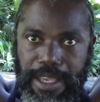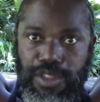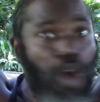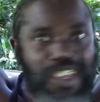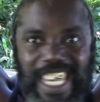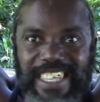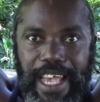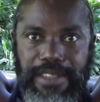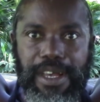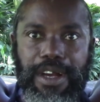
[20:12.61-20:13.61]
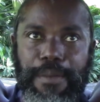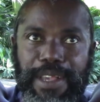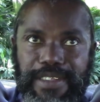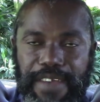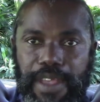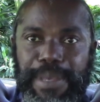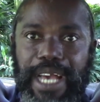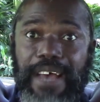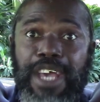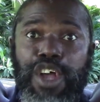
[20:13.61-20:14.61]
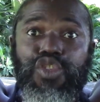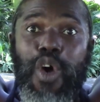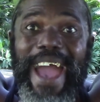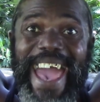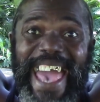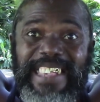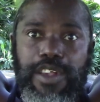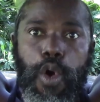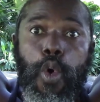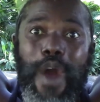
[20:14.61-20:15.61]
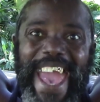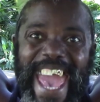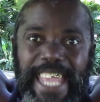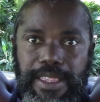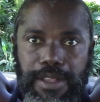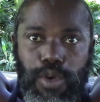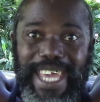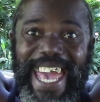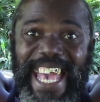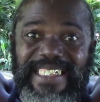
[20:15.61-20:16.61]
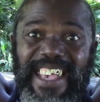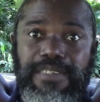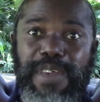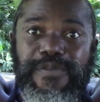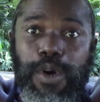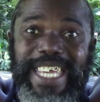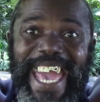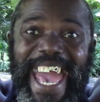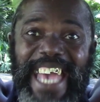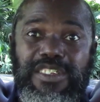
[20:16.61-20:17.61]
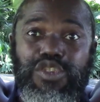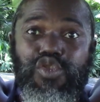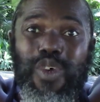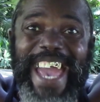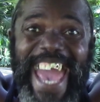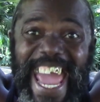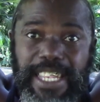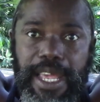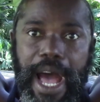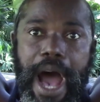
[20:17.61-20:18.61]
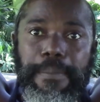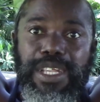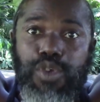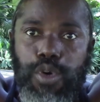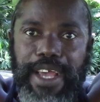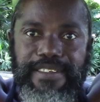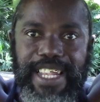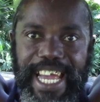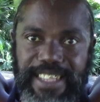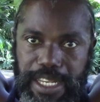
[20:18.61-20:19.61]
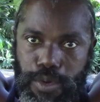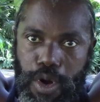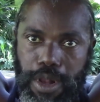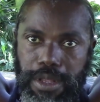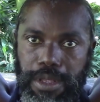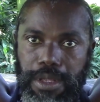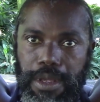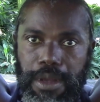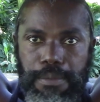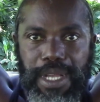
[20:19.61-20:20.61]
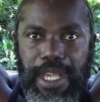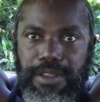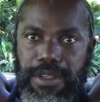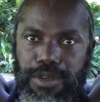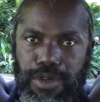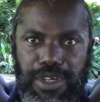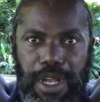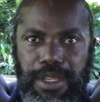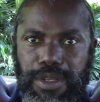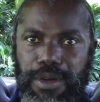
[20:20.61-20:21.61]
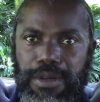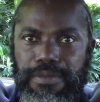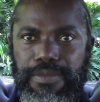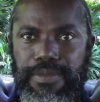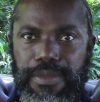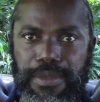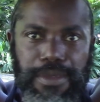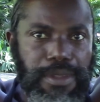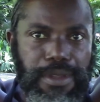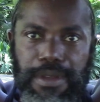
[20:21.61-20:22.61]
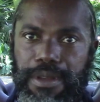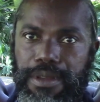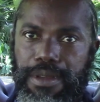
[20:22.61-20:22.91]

No Jesus can come and save them, because no S O N could exist before the S U N and be known as the light of the world. But as usual, you know, you